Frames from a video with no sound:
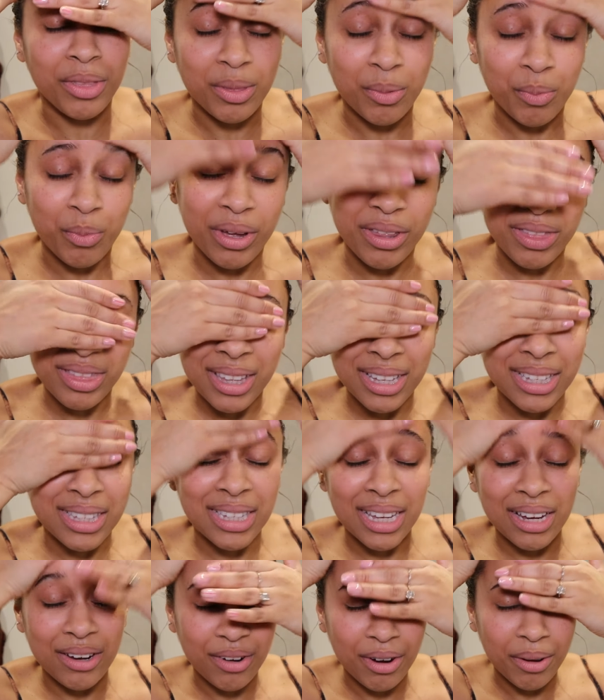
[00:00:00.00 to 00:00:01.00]
with this
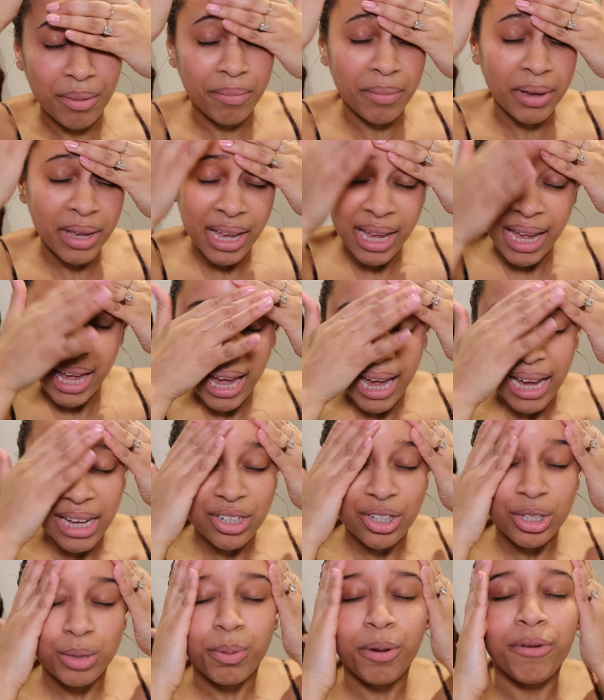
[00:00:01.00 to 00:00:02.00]
serum it's
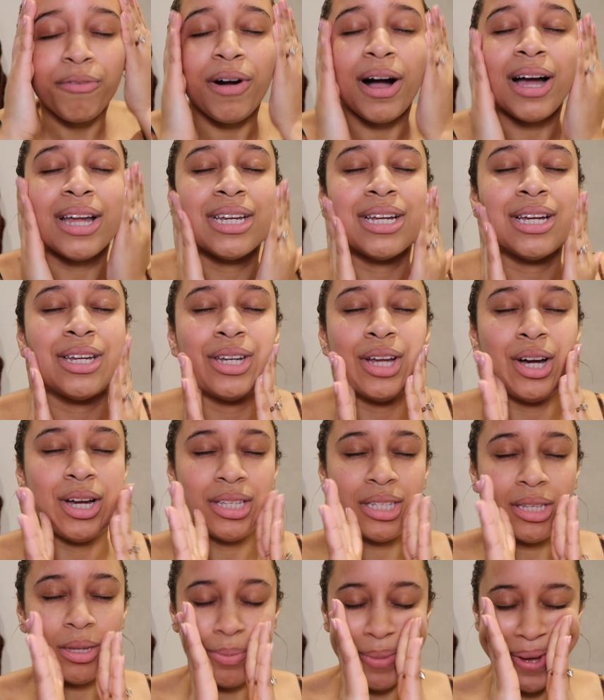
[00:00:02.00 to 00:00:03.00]
just providing a
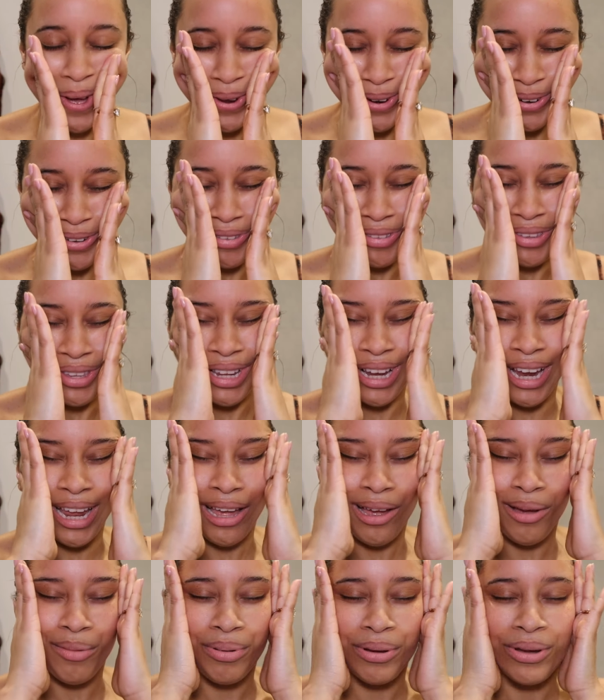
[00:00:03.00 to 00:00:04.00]
nice amount of
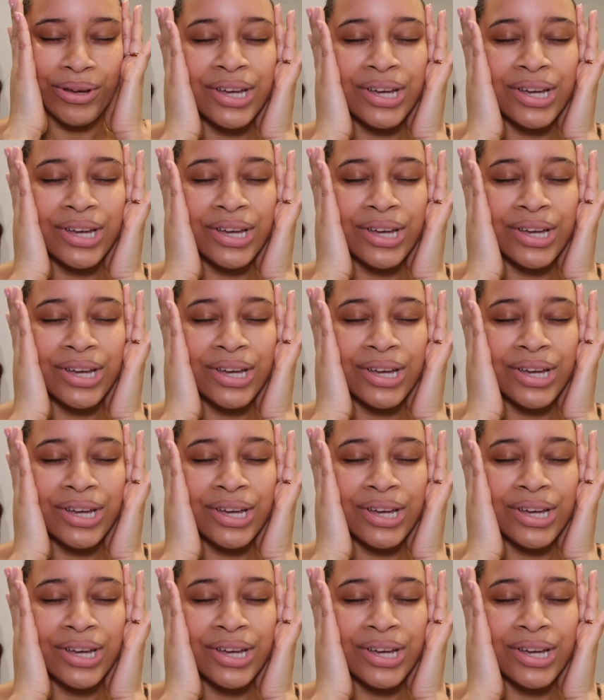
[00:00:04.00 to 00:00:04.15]
slip.